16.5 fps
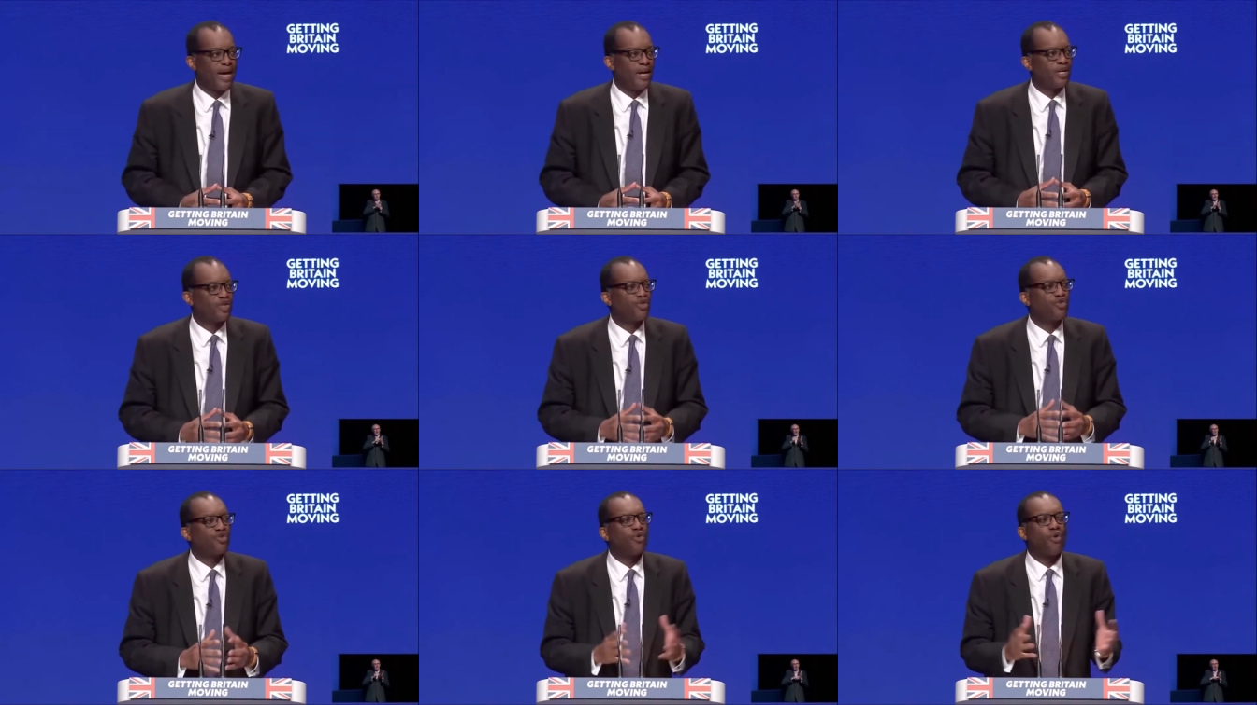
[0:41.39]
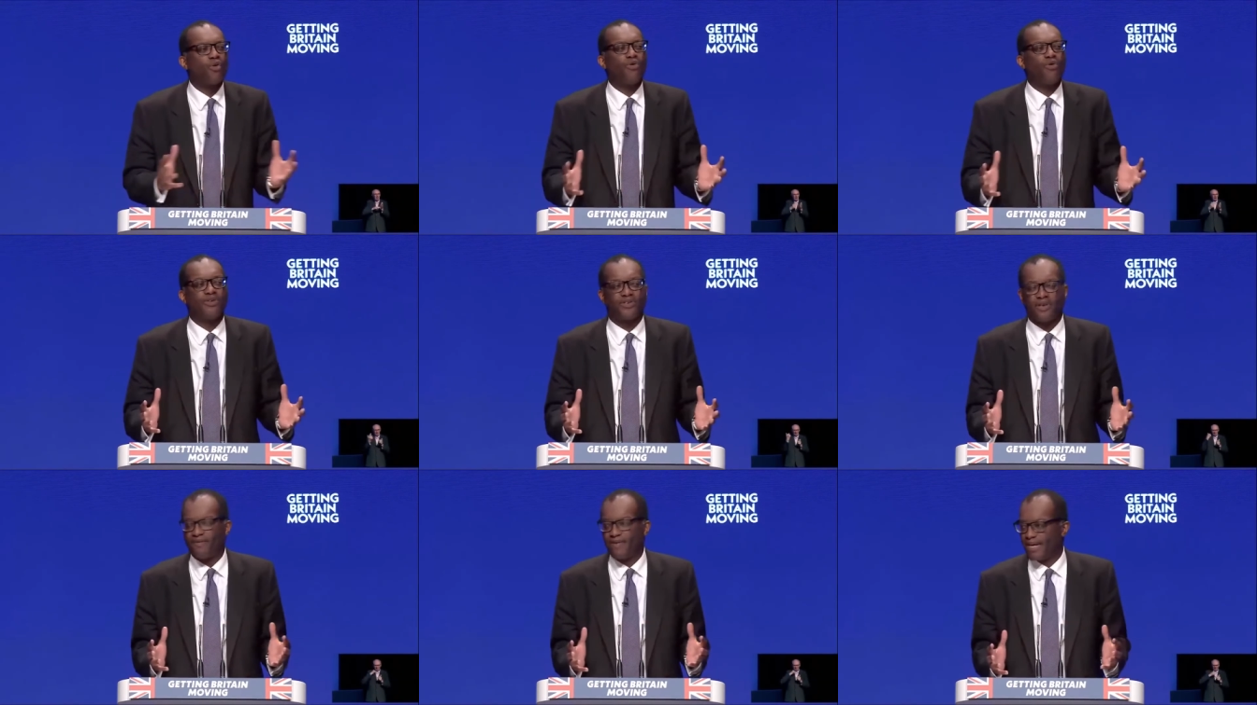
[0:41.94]
an extraordinary
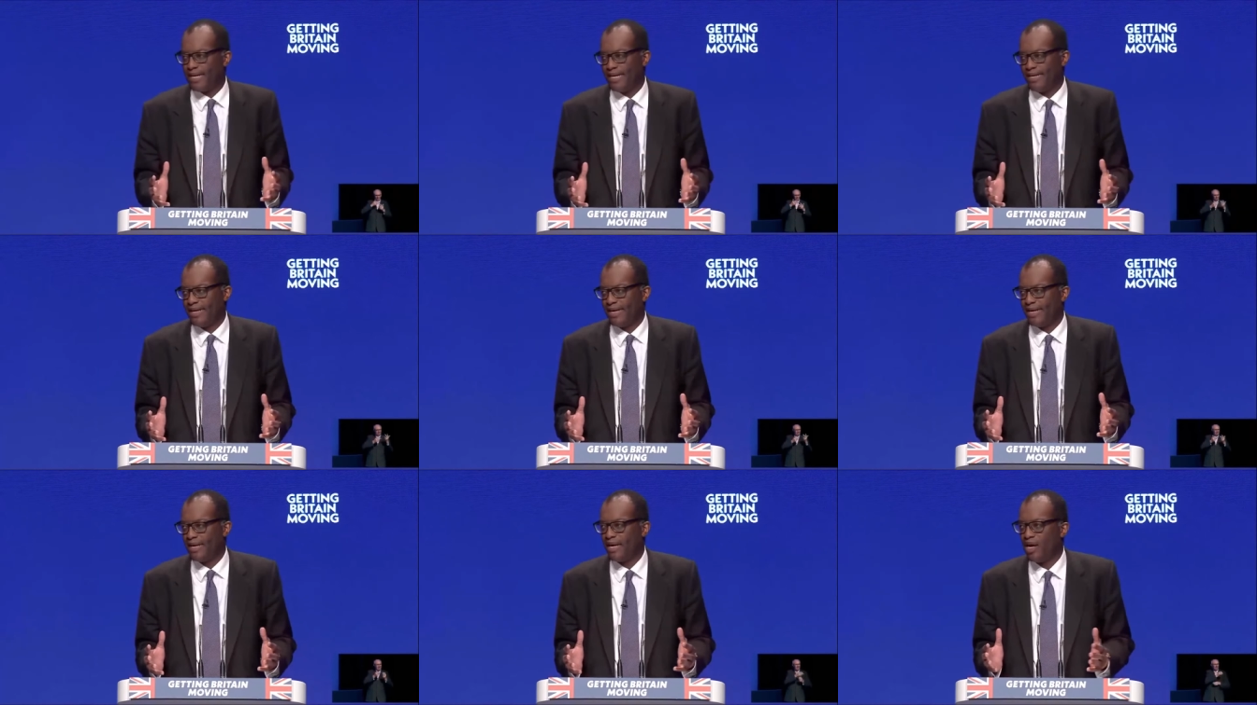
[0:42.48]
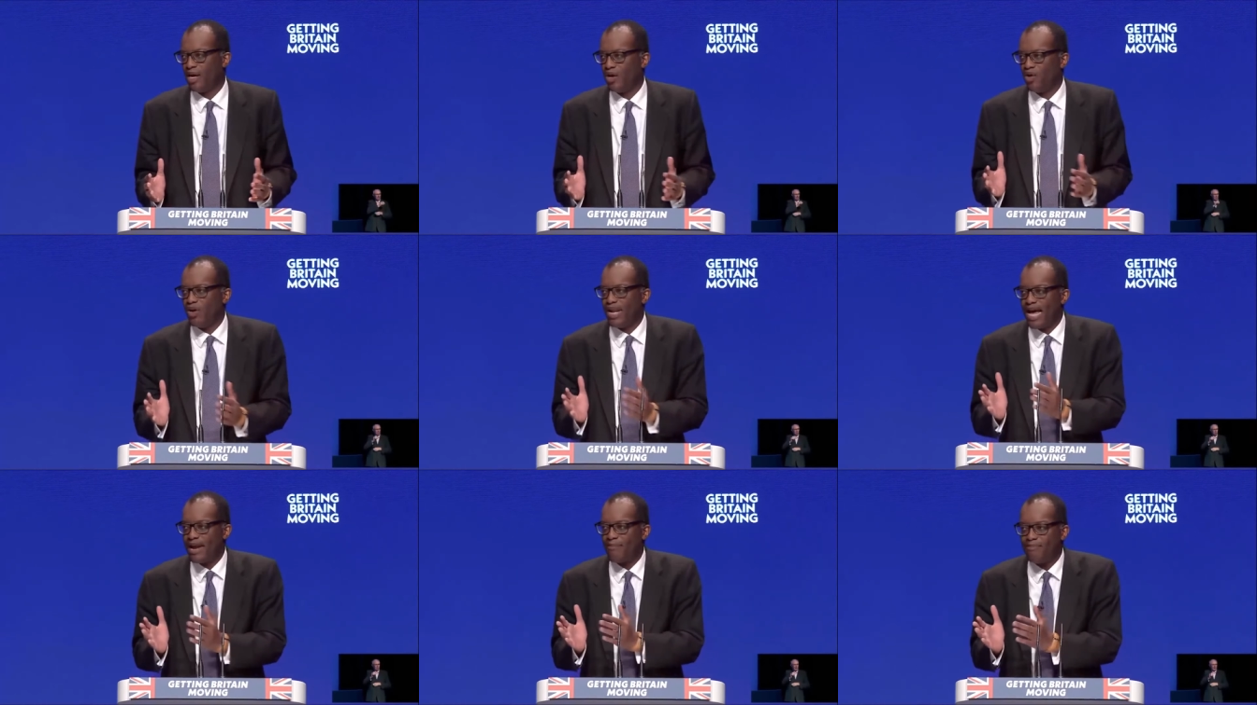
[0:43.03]
civic leader who
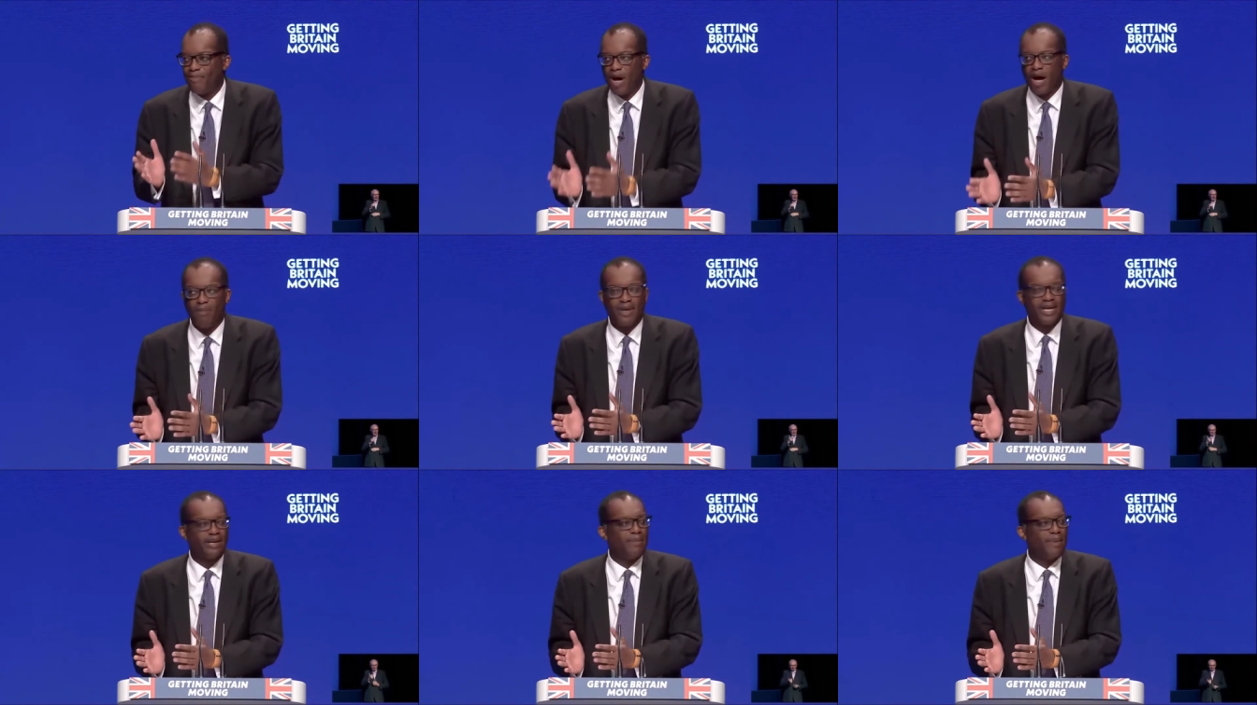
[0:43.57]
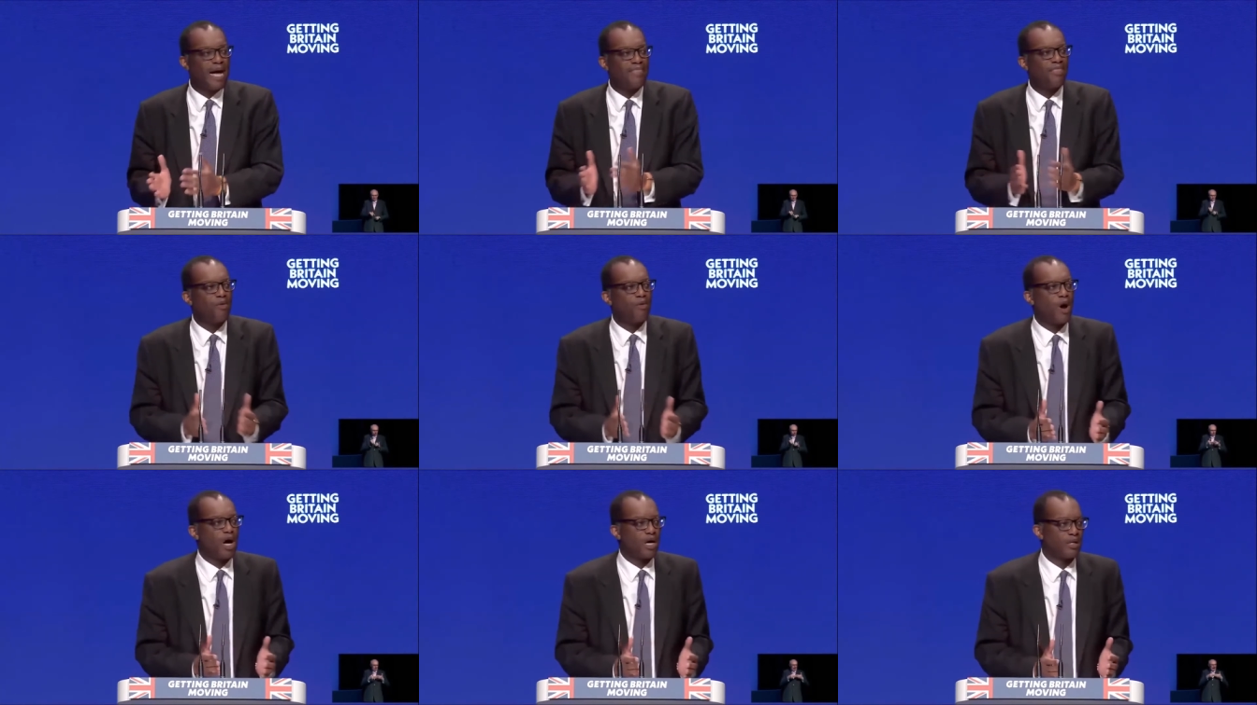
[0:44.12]
led Birmingham and the
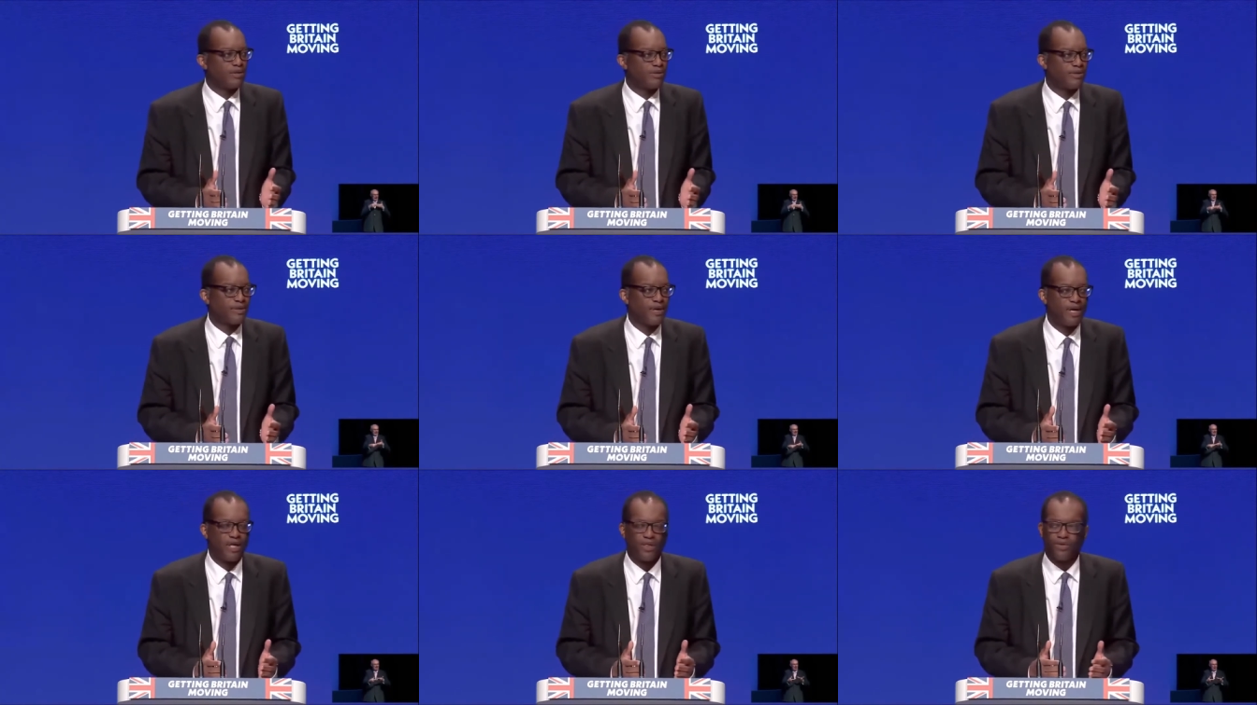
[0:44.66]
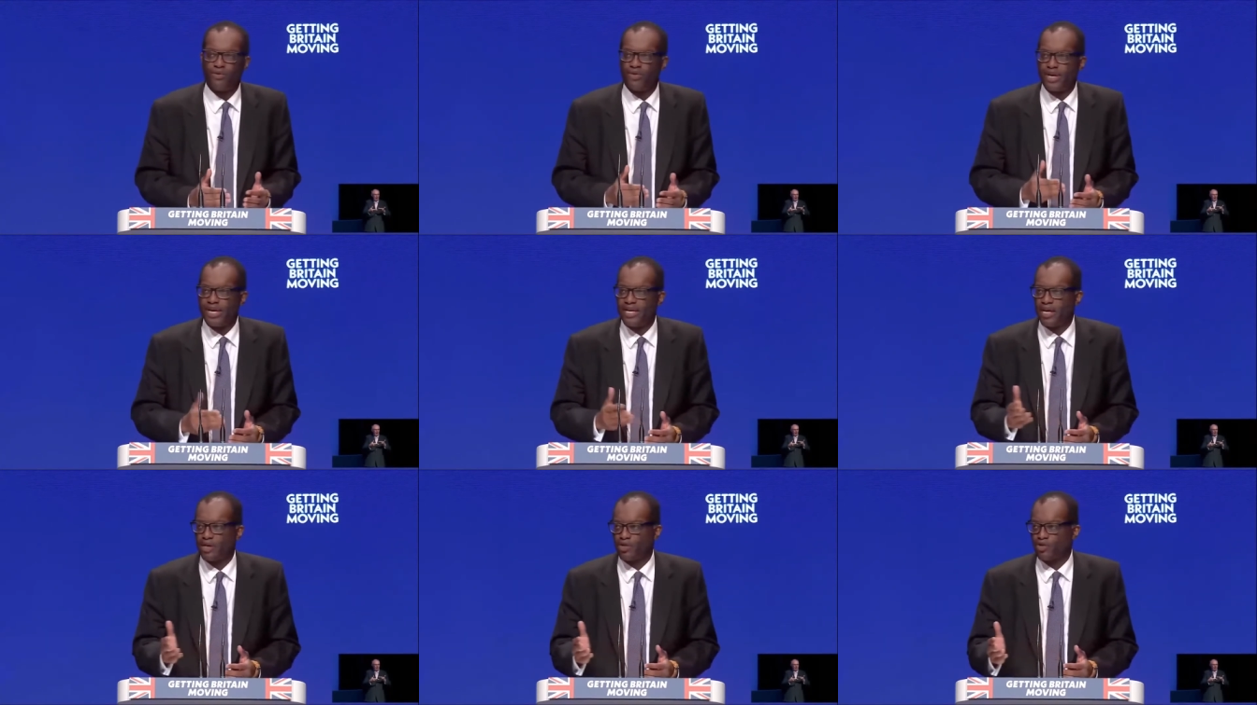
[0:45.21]
world through the
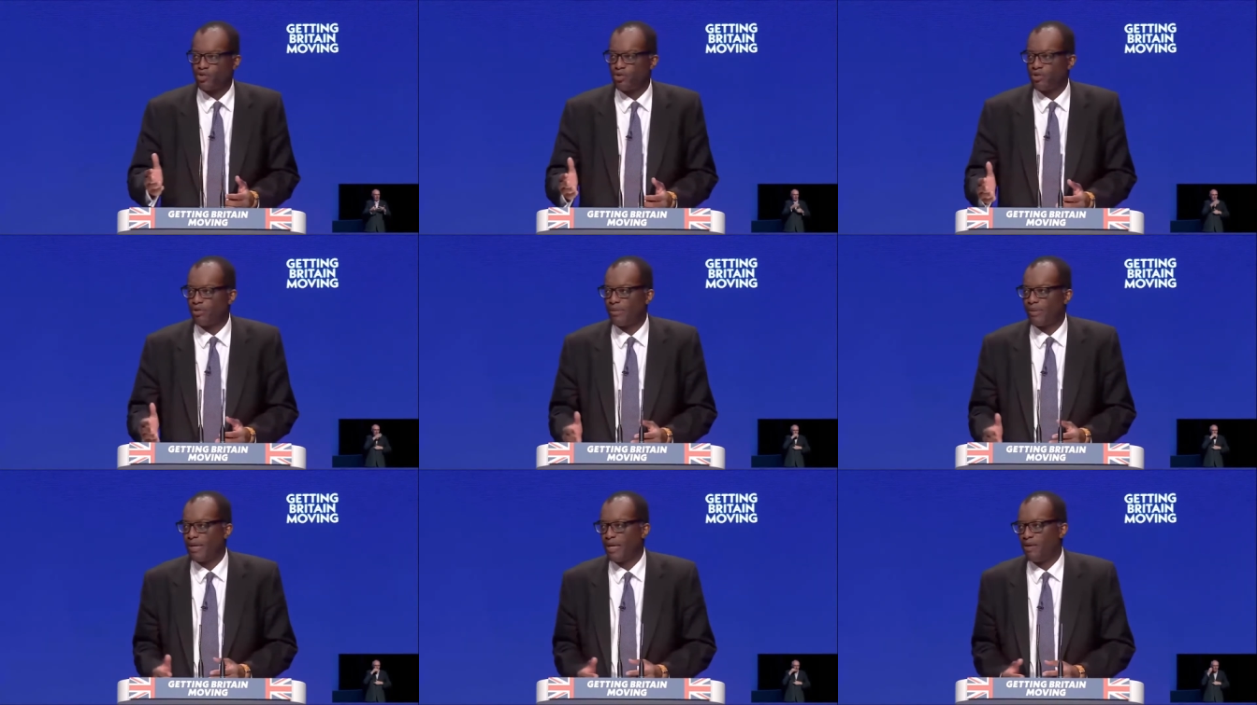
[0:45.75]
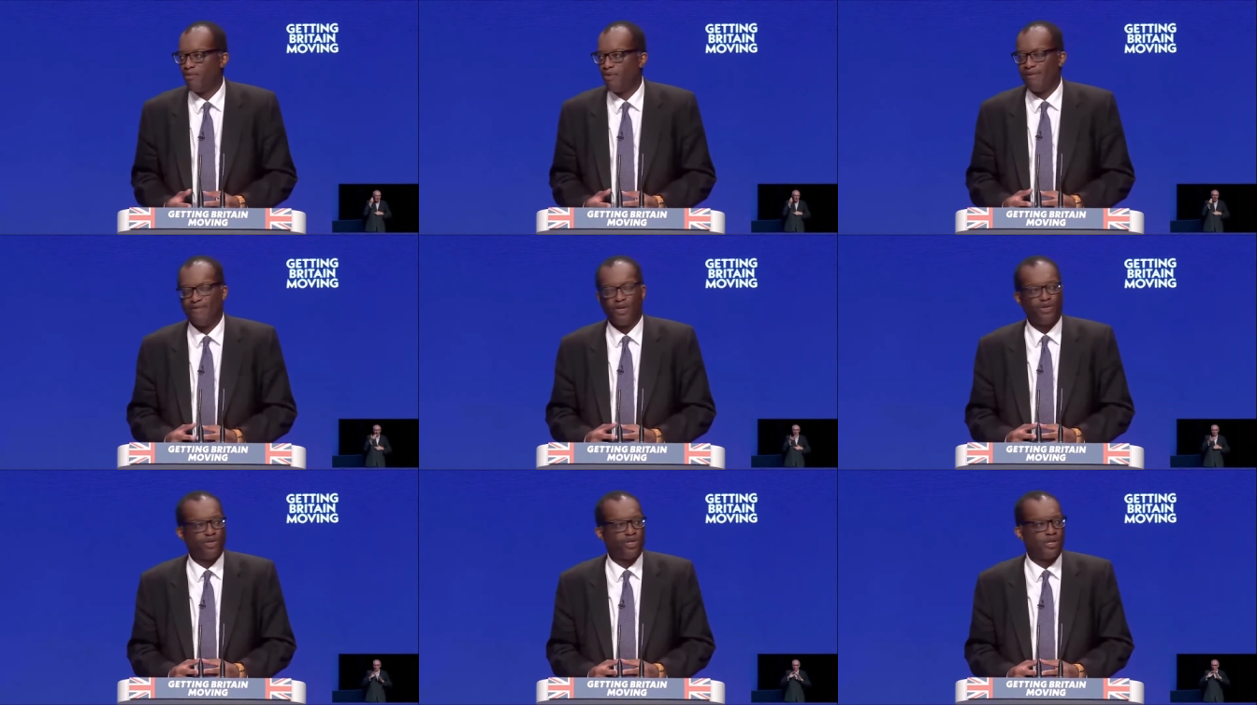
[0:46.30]
Industrial
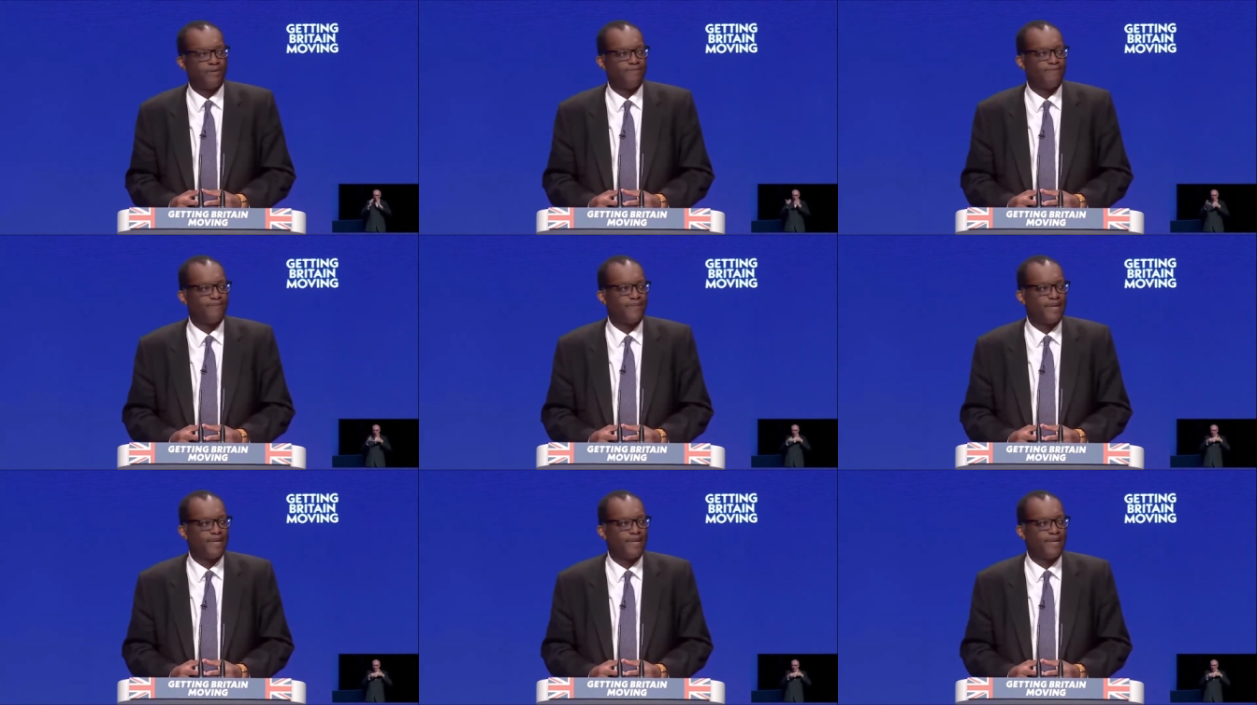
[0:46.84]
Revolution.